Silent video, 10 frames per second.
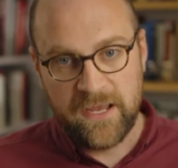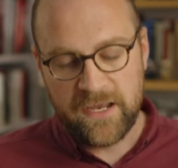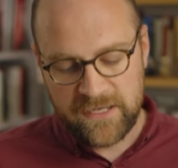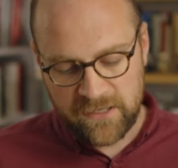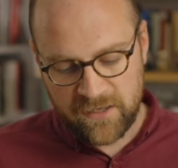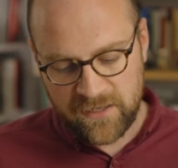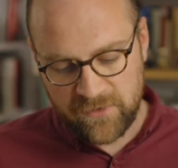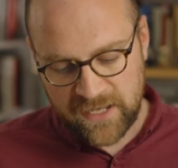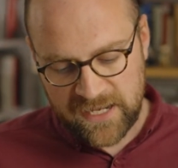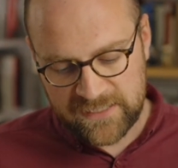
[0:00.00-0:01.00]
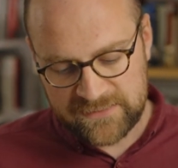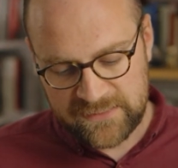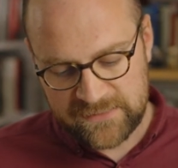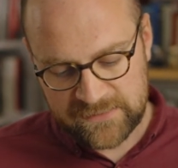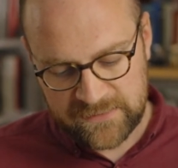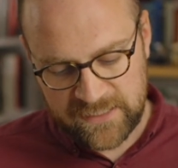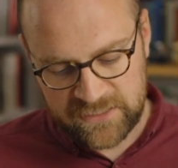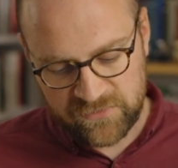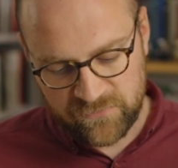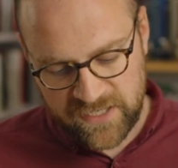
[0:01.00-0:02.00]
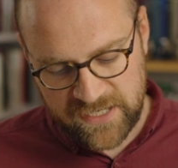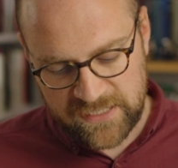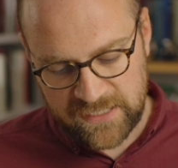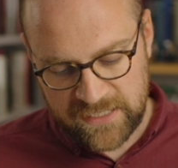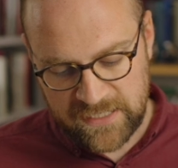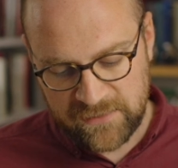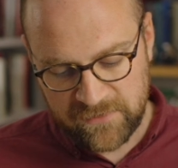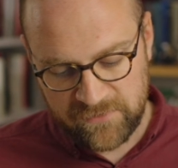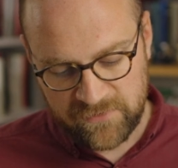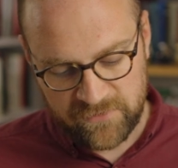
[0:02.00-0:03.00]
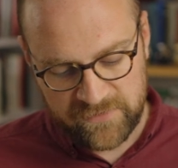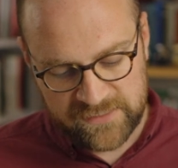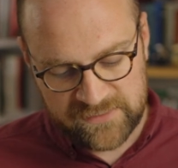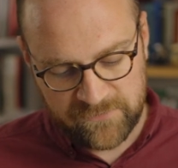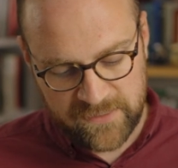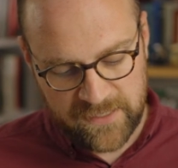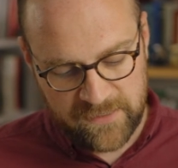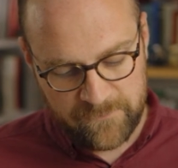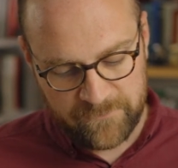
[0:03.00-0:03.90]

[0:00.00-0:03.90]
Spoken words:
and in our localities and nationwide in England or elsewhere.